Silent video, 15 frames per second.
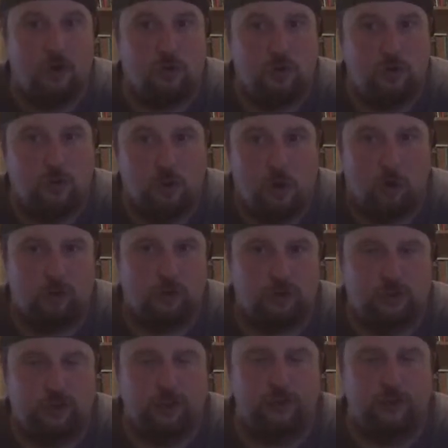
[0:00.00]
not
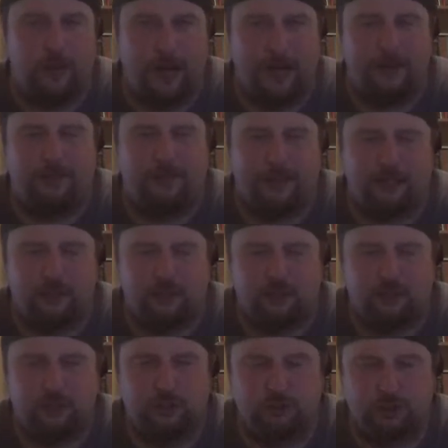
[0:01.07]
do anything
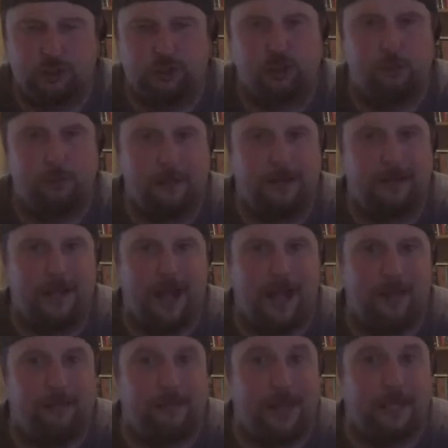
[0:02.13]
too stupid,
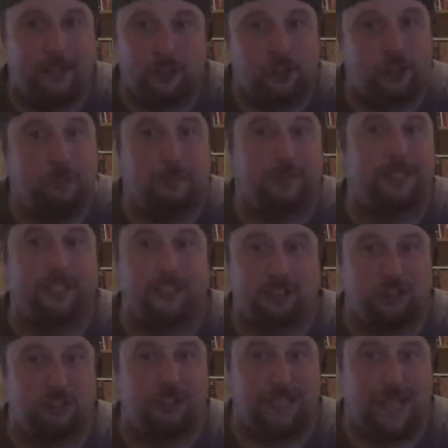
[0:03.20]
and then stupid things just
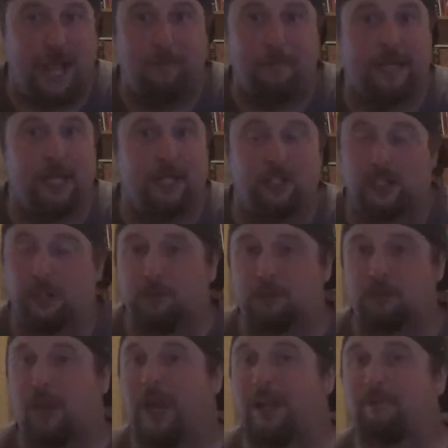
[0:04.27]
started happening, and she
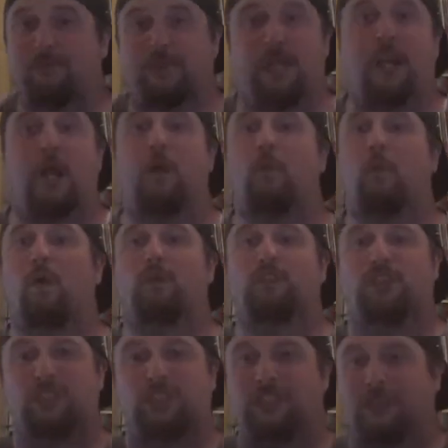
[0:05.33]
was like, you know what,
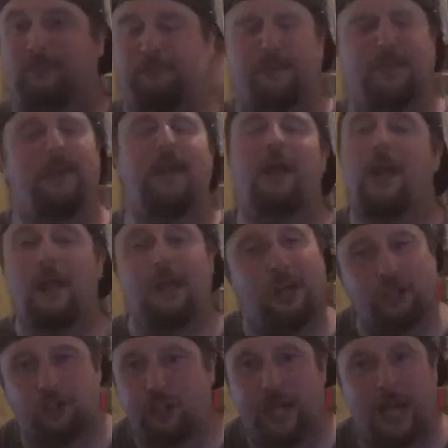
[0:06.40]
stuff it.
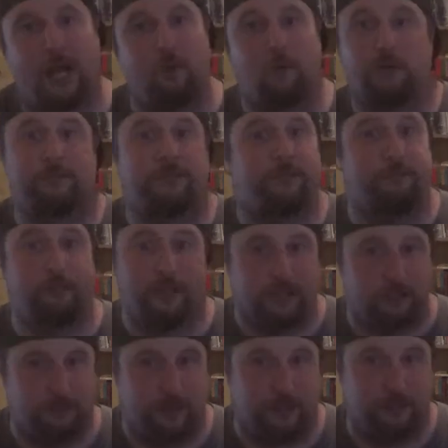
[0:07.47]
Because she had all of her
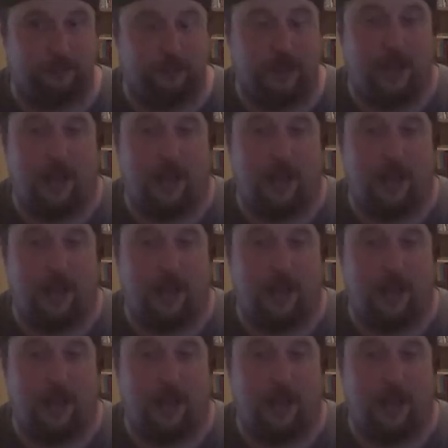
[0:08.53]
friends around.